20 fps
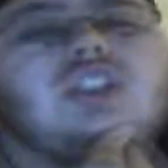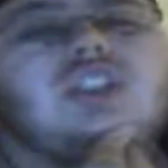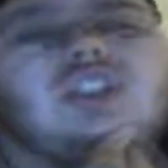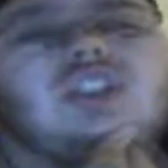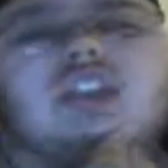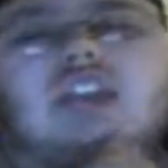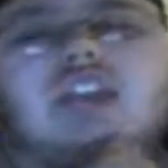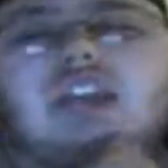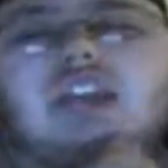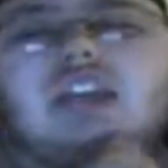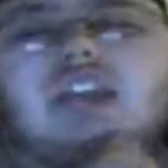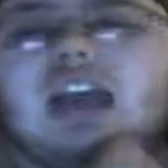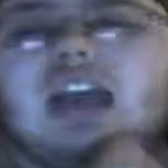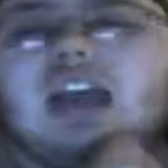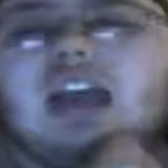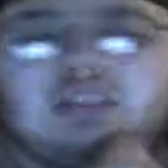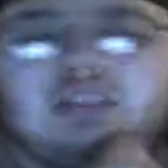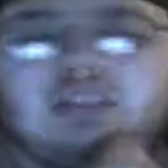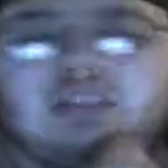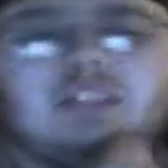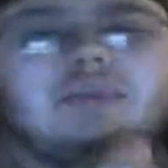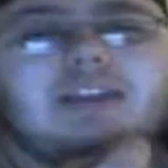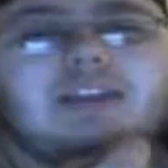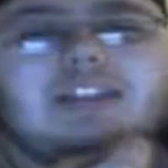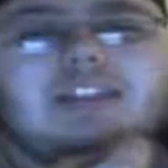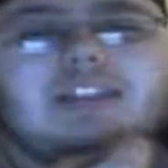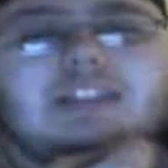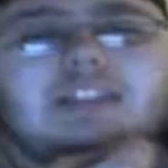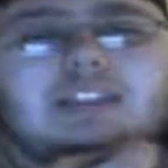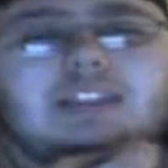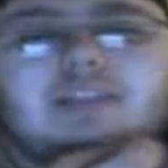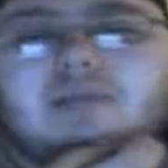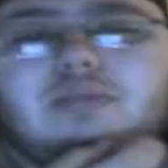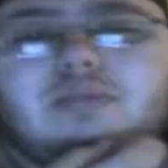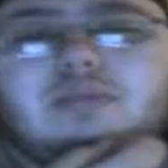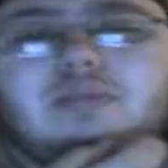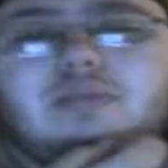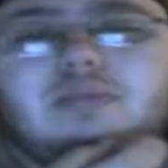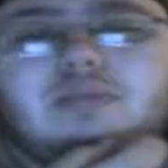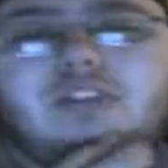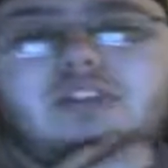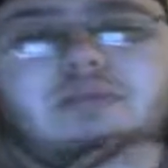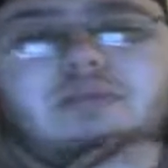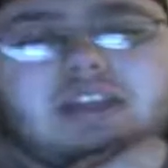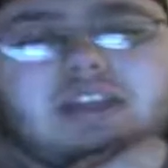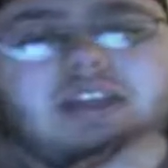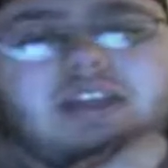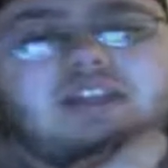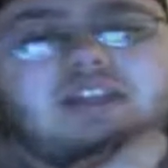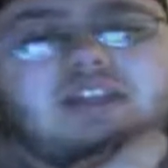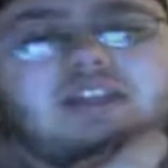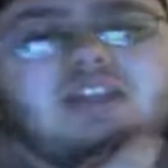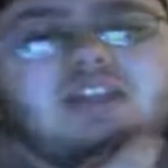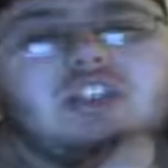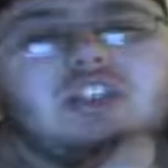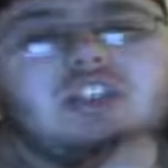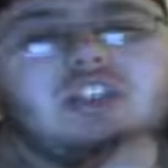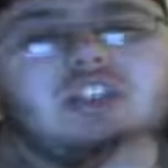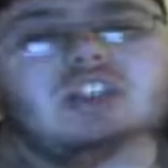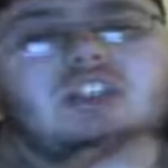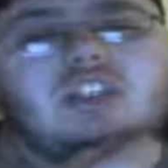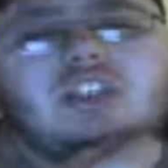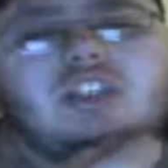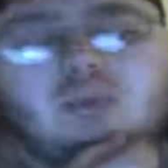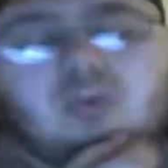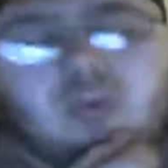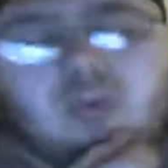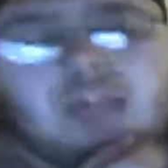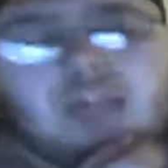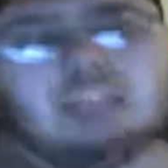I was expecting a Z move immediately just to destroy us.